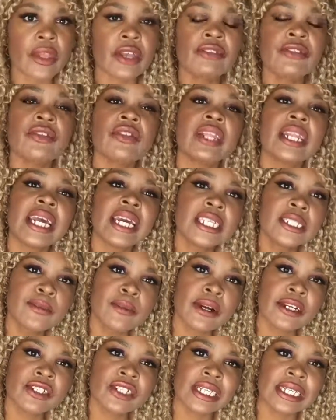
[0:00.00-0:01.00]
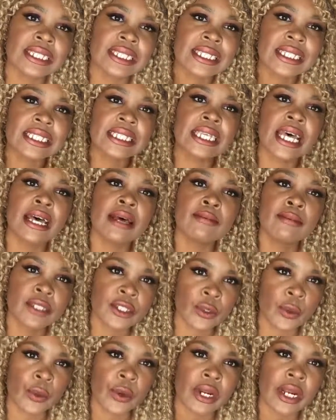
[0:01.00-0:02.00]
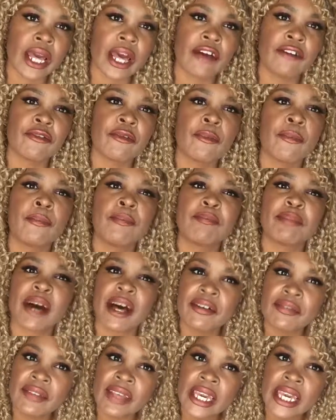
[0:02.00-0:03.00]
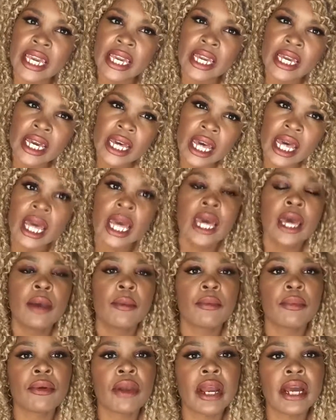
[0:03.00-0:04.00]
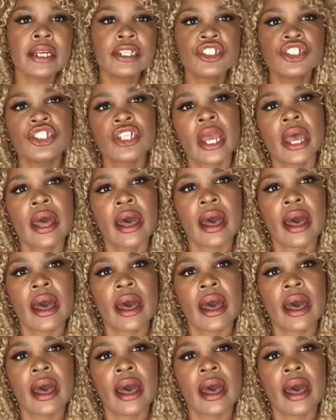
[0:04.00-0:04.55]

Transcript: So the next brush is some sort of buffing brush.